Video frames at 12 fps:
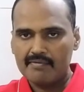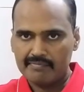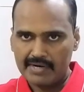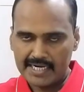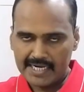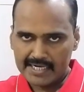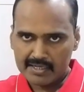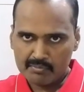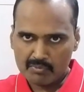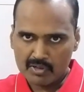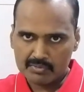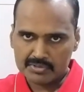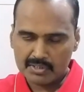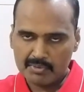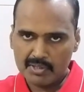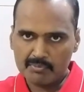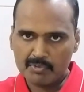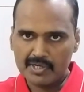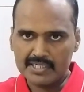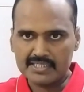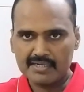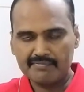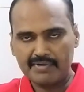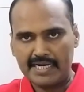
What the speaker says: finite number of summing points and